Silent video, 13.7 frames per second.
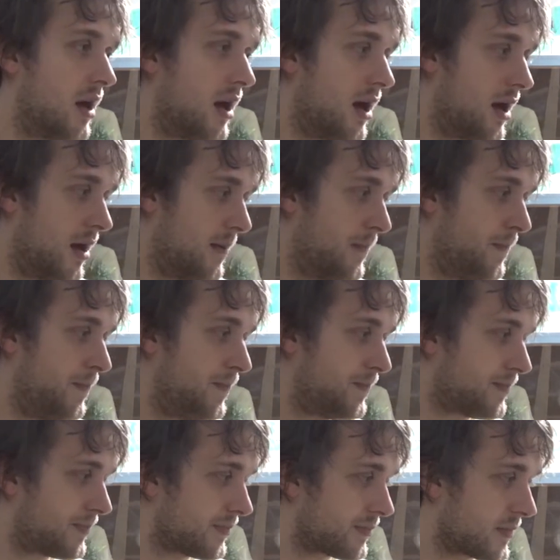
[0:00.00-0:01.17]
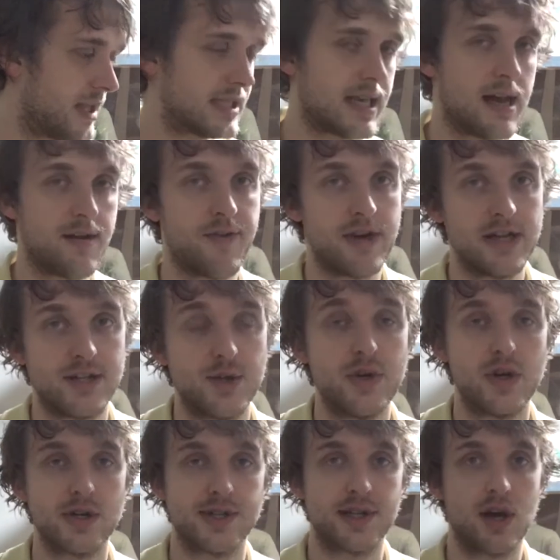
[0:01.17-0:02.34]
Um, It's kind of funny, two
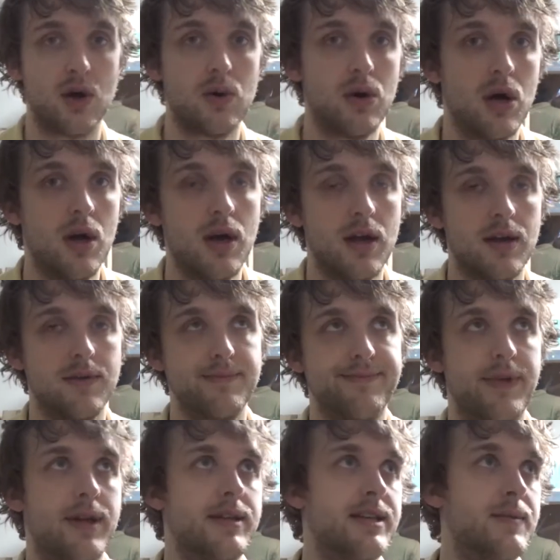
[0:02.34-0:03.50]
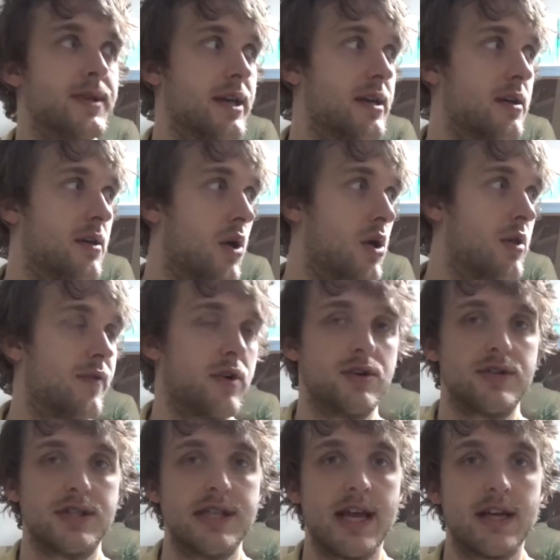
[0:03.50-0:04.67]
years ago, it seems like all of our
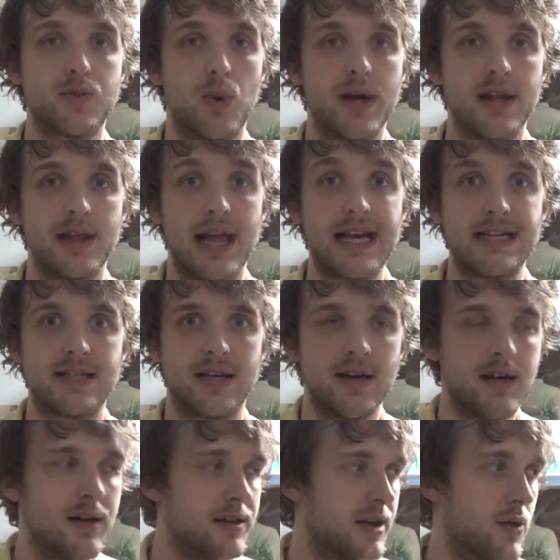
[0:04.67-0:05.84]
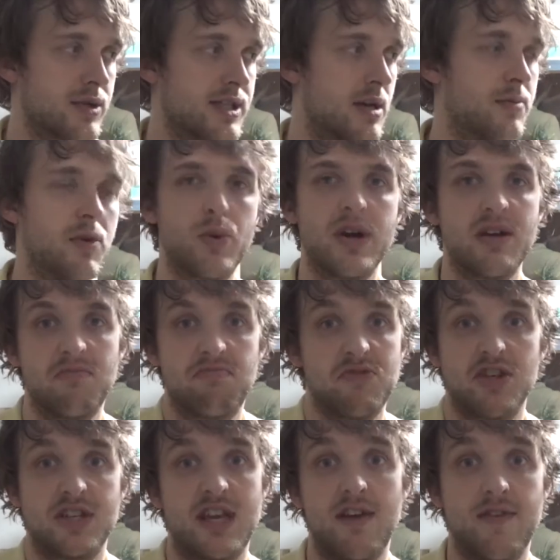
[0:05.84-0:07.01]
snakes went late. There were some that we had
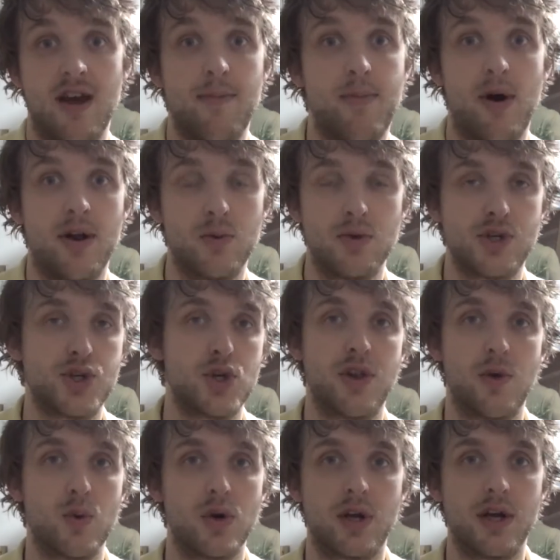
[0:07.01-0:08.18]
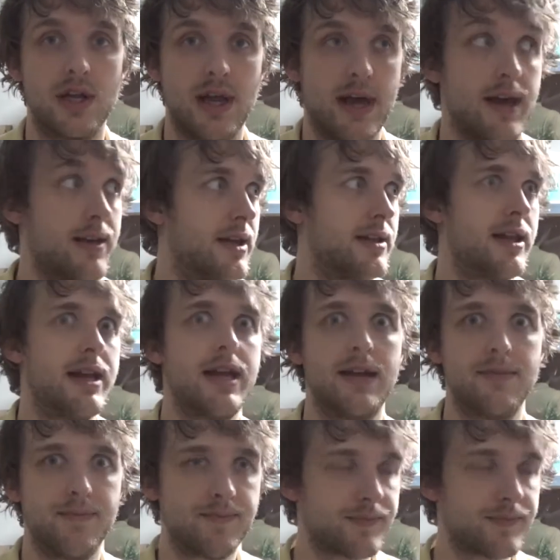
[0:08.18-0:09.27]
just given up on, we're sure they weren't going to lay, and then they did.